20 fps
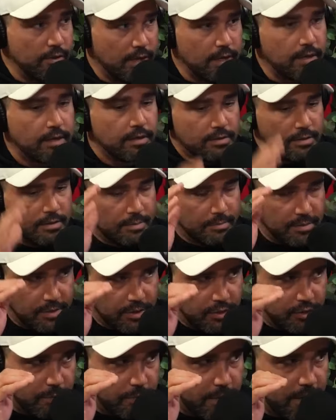Like, I'm gonna
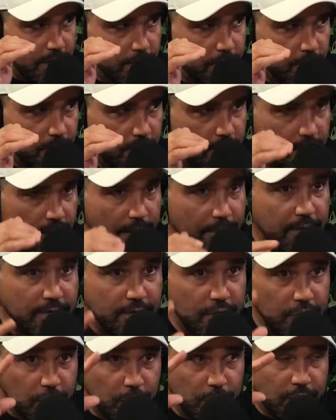teach you by the book. Yep. I'm gonna
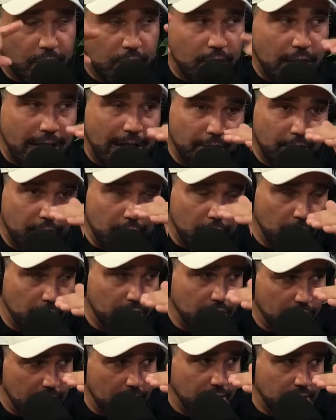teach you how the
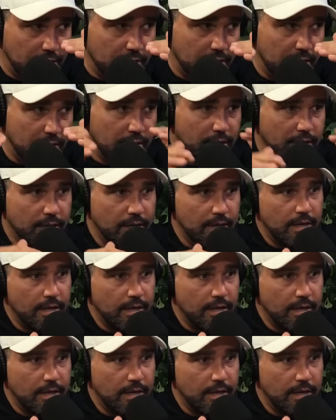coach teaches it.